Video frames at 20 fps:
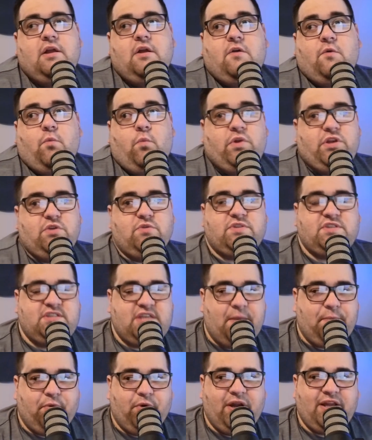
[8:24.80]
When you
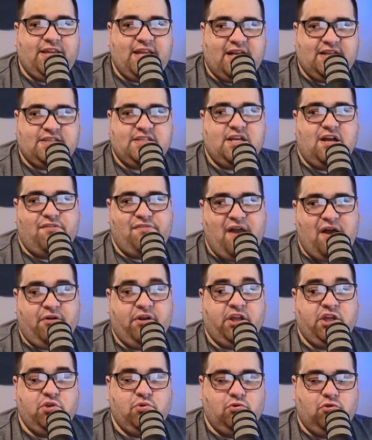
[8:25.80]
separate that stuff out
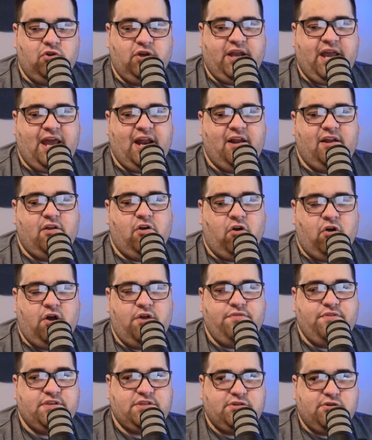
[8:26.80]
and you look at it
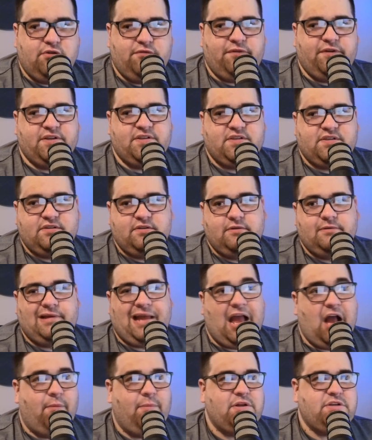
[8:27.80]
on the surface,
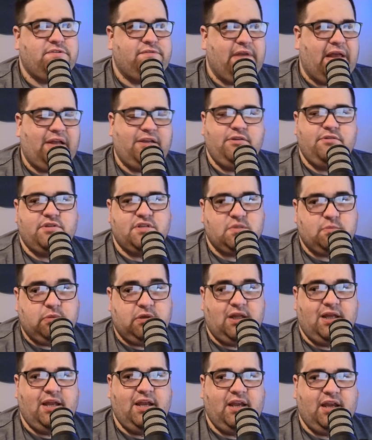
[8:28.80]
how much value does
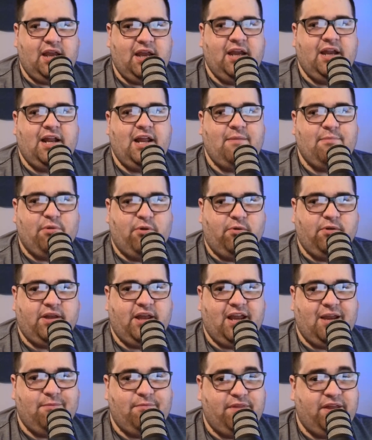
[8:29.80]
playing in a bowl
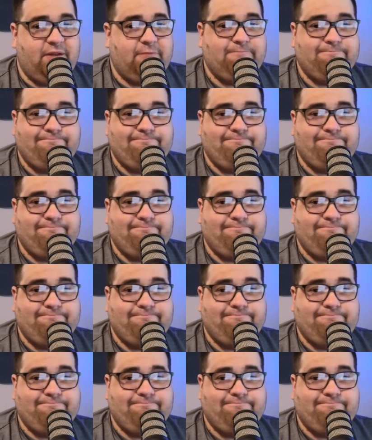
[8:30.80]
game that...